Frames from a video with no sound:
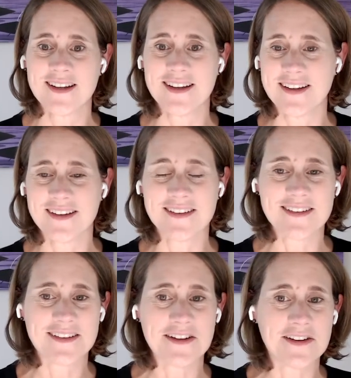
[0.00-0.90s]
and
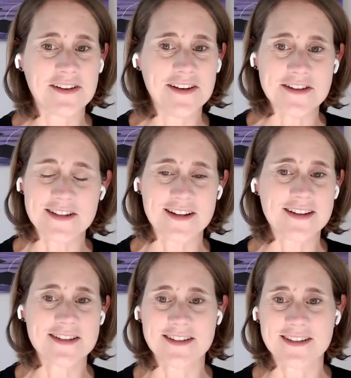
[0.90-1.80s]

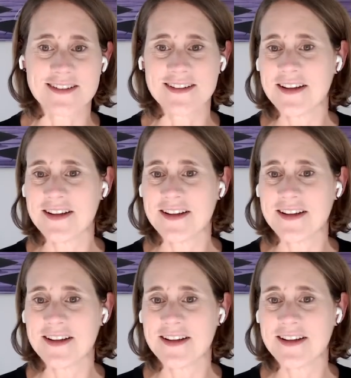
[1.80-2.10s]
Nissans and